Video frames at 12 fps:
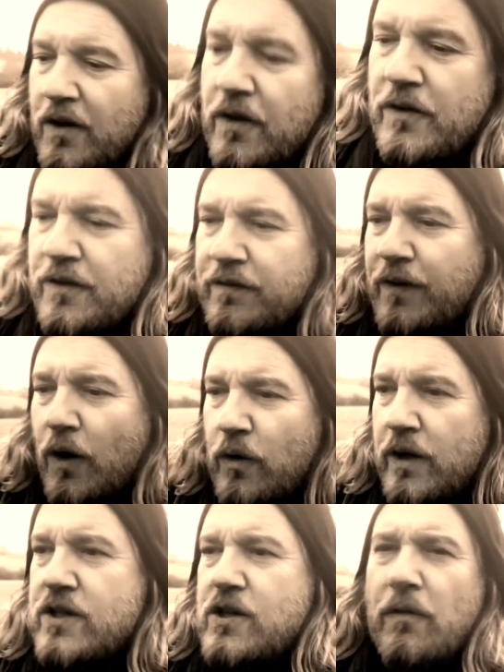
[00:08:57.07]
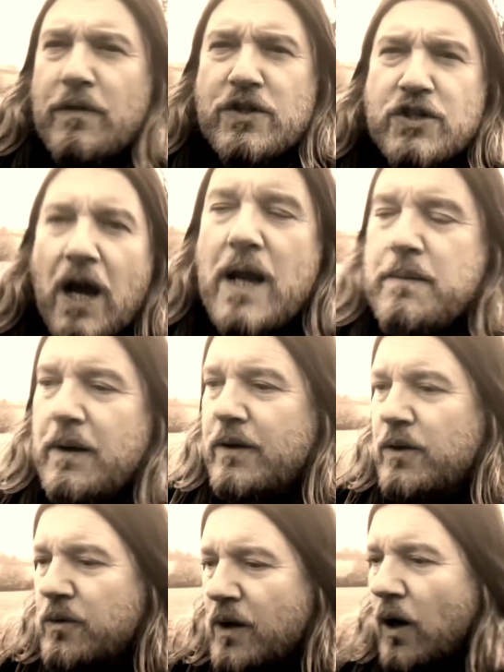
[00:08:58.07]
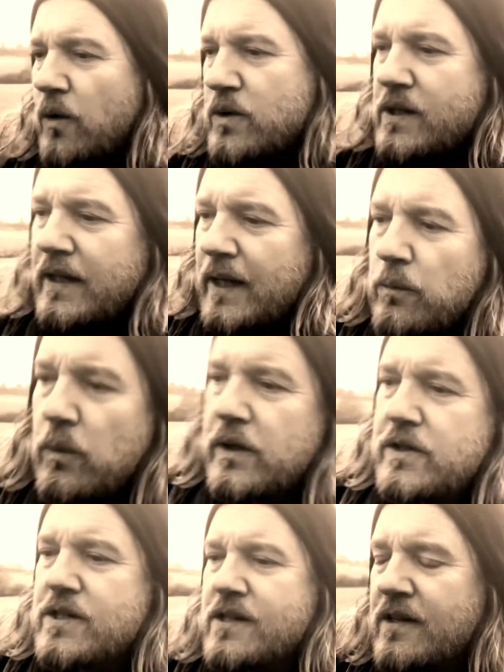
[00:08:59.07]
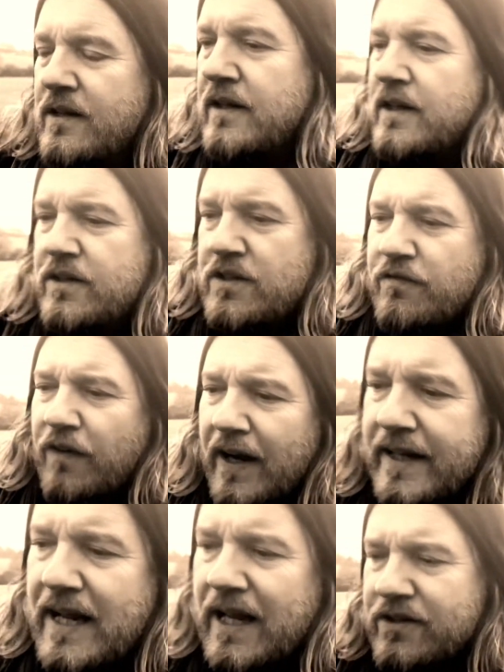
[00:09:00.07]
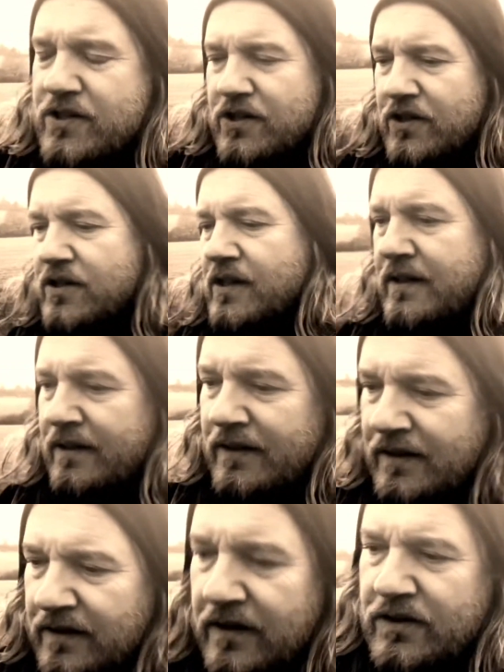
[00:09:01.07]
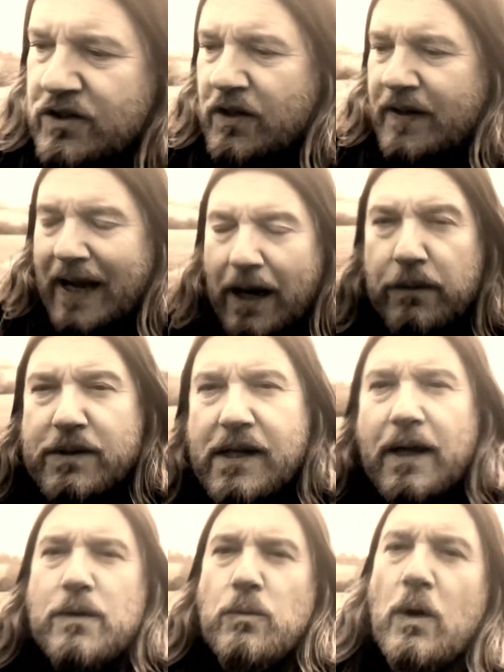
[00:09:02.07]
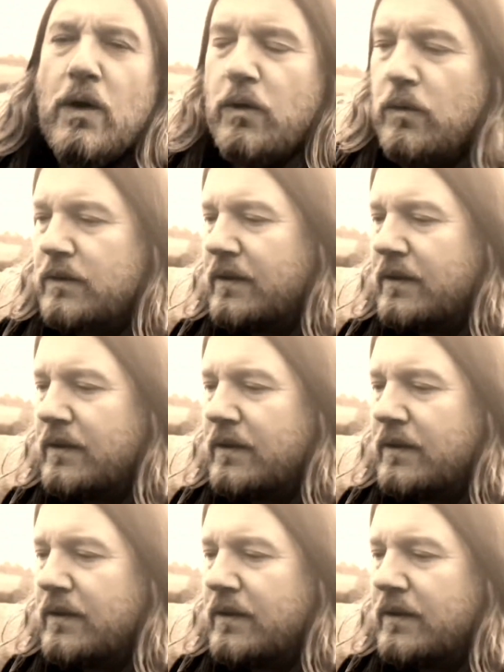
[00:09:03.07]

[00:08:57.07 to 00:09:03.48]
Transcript: the focus on the shaman who goes inwards to find answers to the outside world,